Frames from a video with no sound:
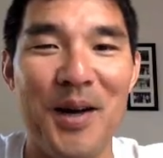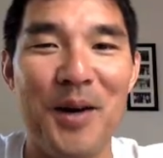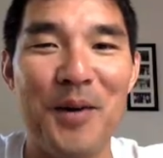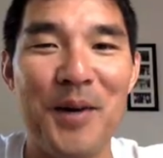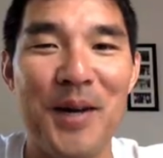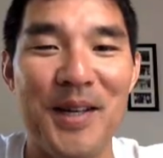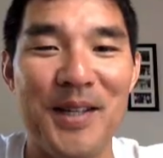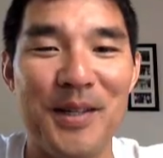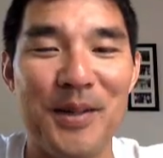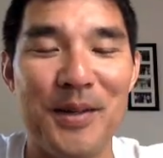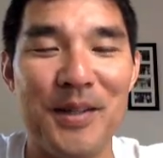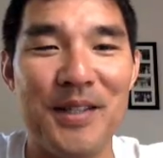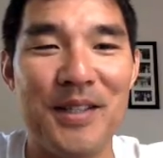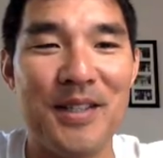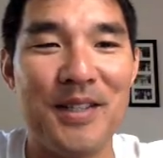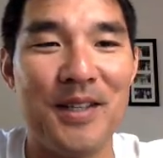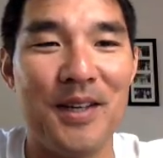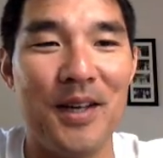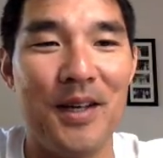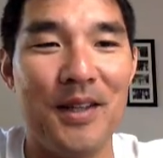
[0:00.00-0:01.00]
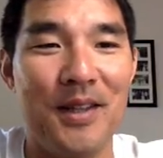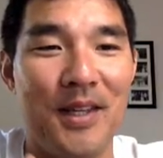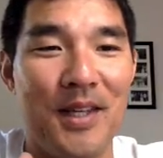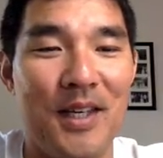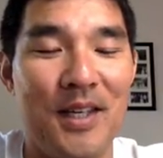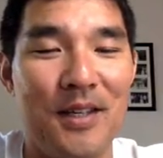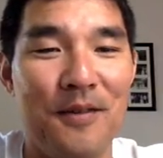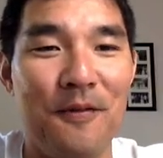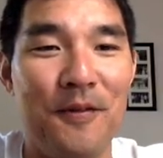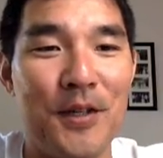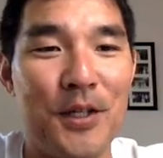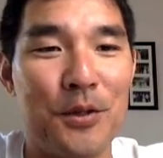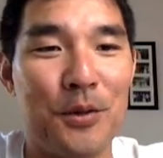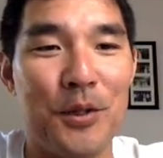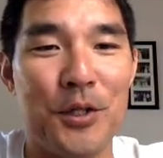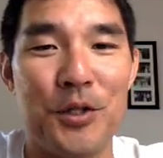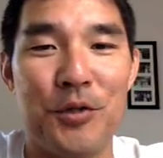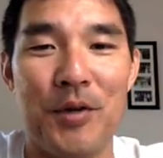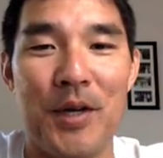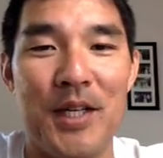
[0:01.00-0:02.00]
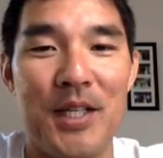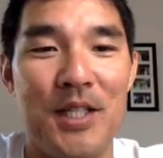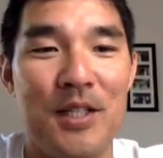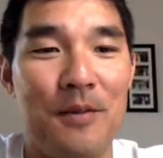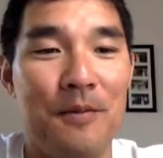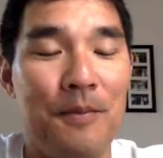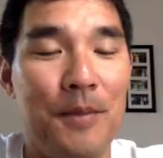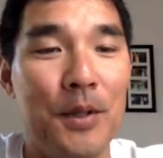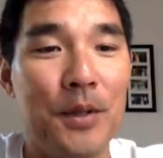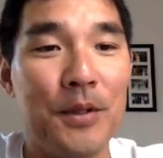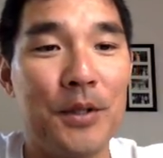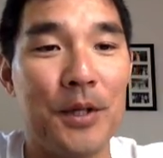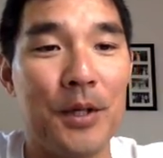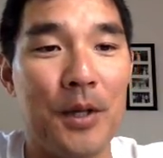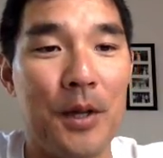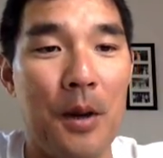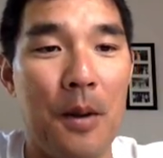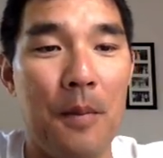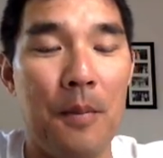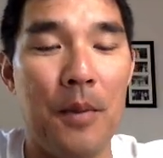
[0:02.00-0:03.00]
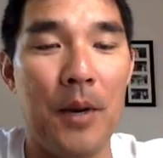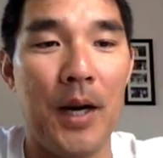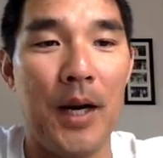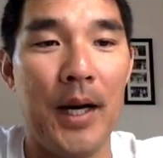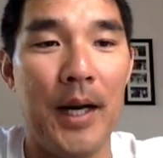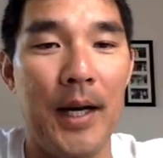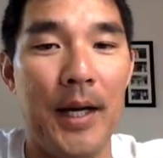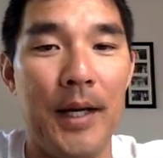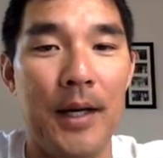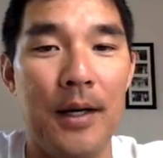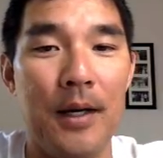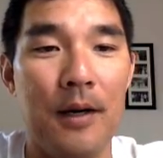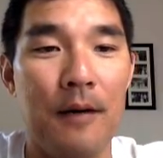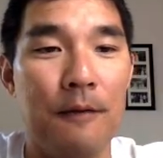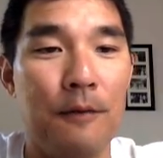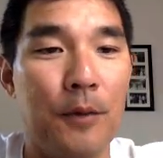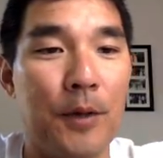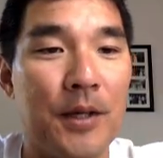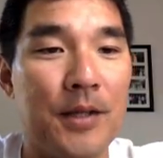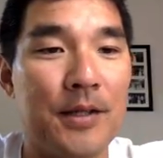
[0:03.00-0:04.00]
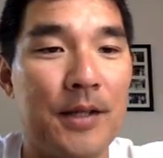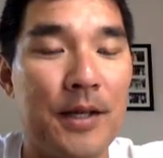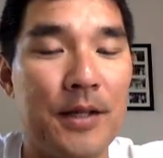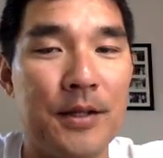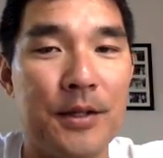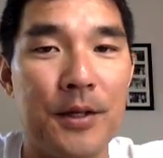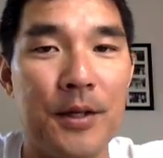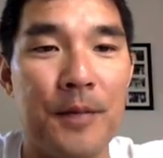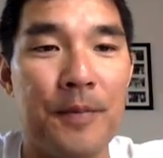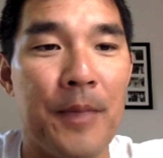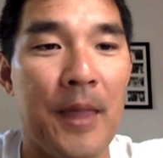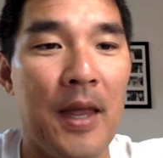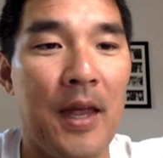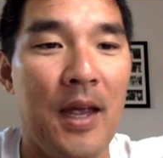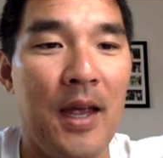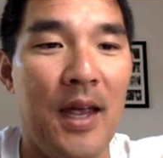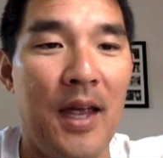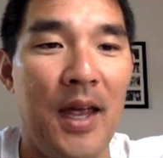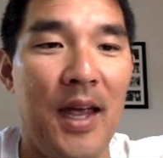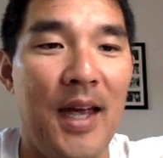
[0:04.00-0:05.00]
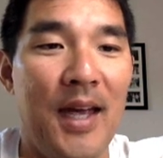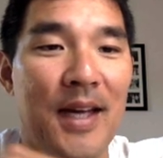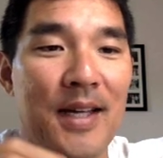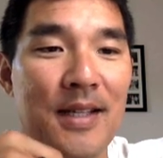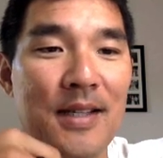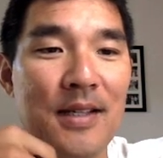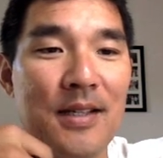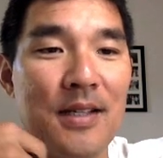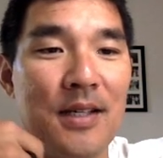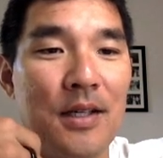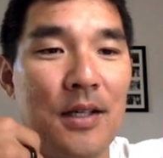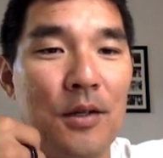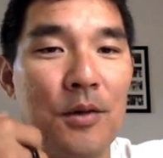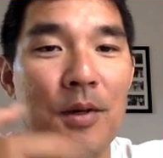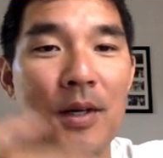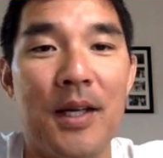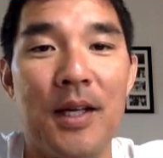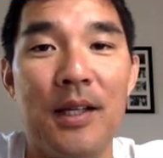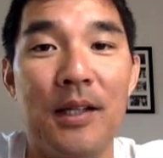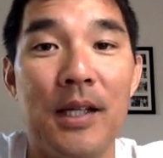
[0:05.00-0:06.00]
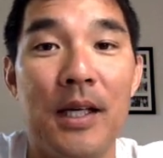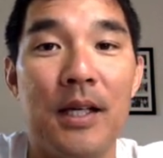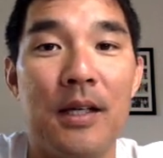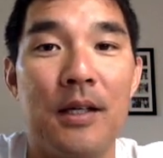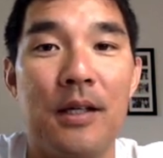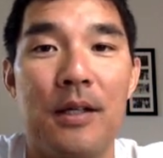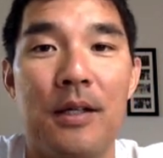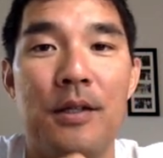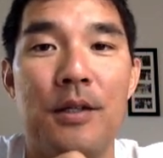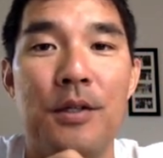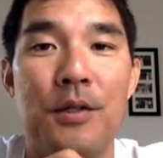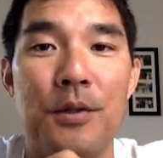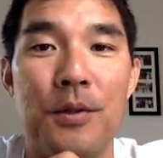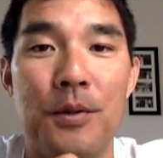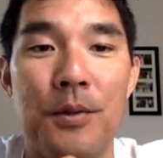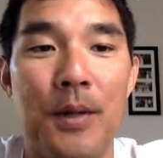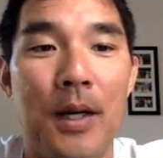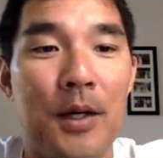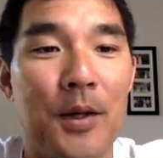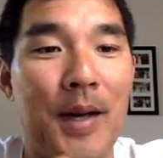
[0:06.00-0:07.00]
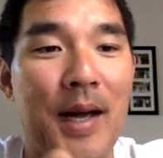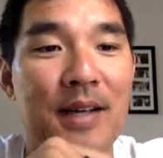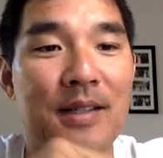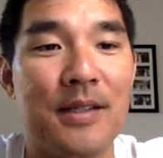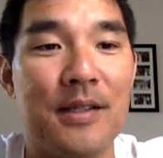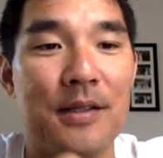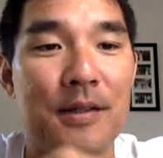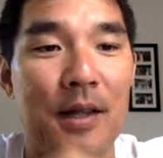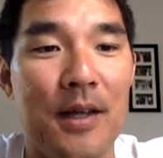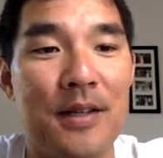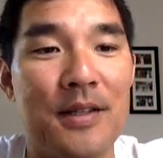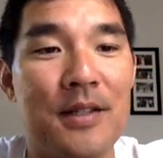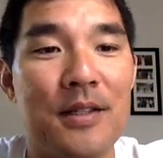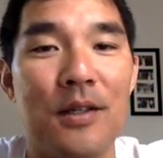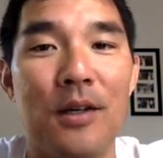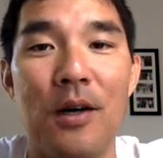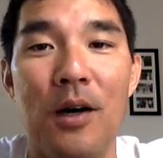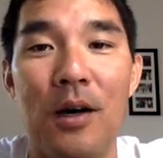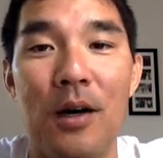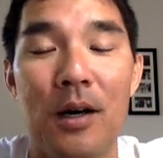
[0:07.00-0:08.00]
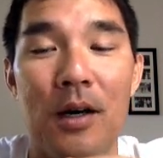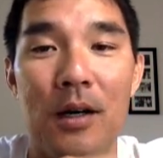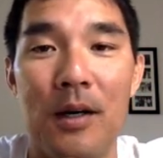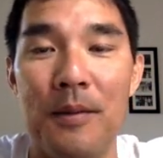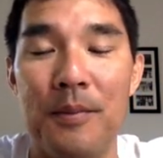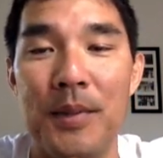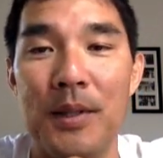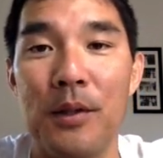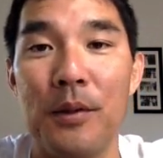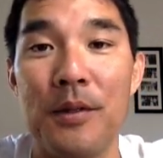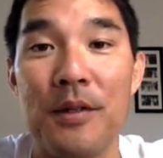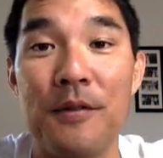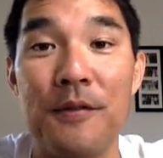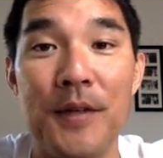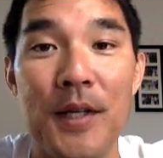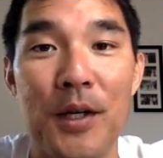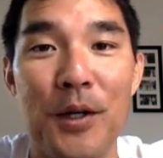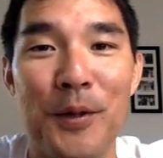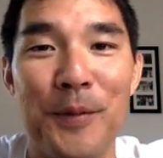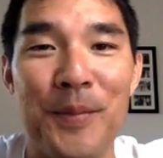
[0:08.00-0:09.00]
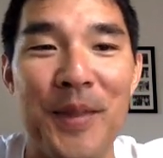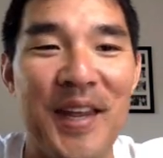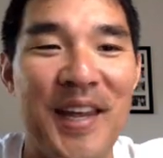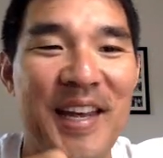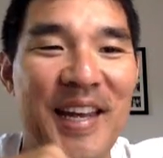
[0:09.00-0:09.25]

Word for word: right, so this is the Visual Strategy Builder by uh, Forex Tester, and you can get a link to how to access this uh, below this video.